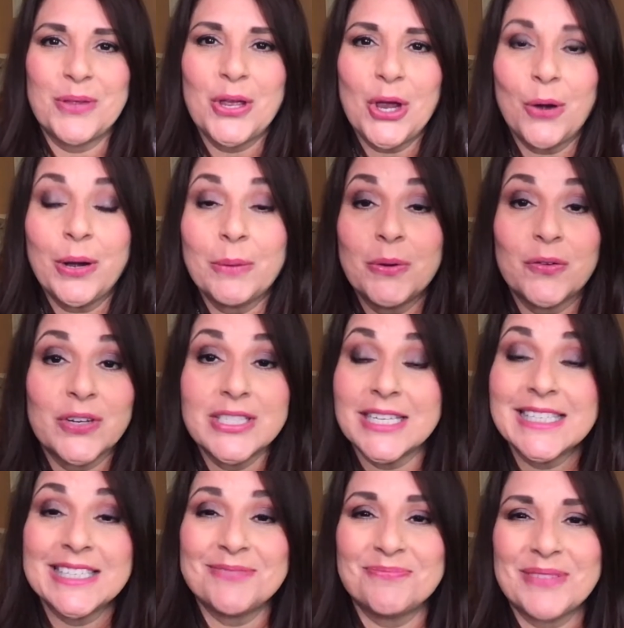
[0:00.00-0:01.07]
All right, my friends,
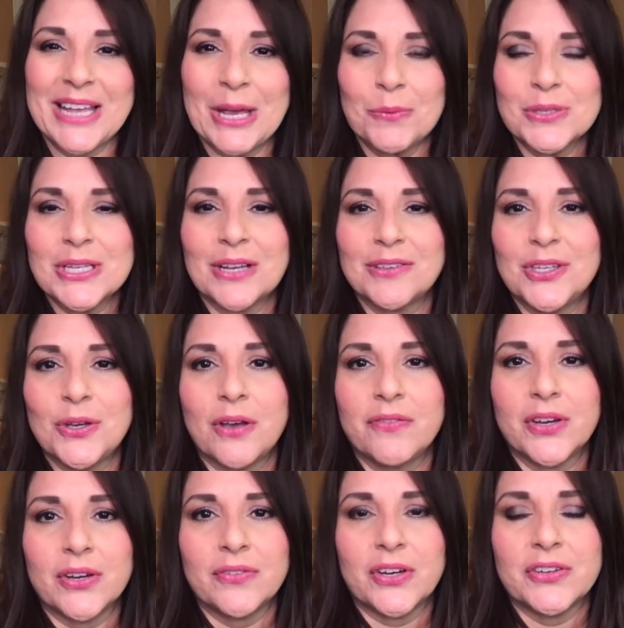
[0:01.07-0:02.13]
that's it. I will talk to you all
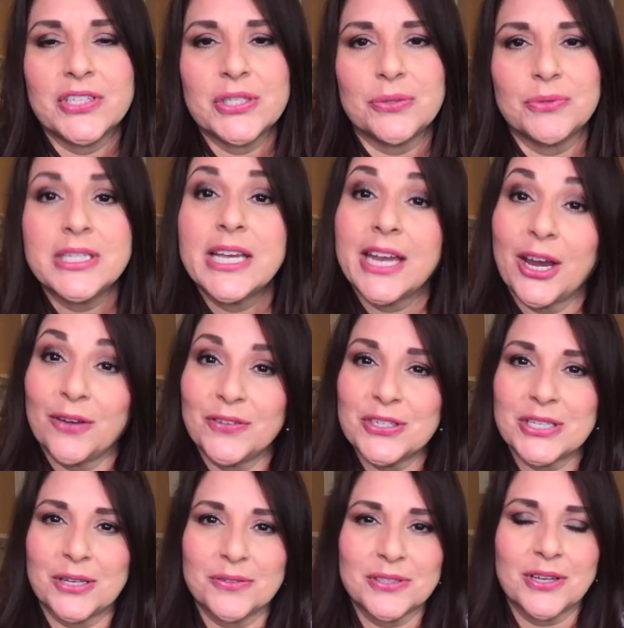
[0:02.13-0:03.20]
very, very soon. Take care of
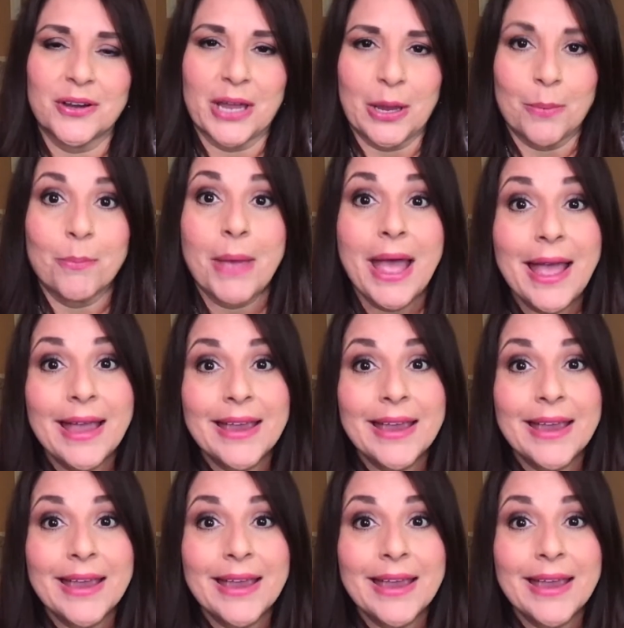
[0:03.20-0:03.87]
yourself. bye.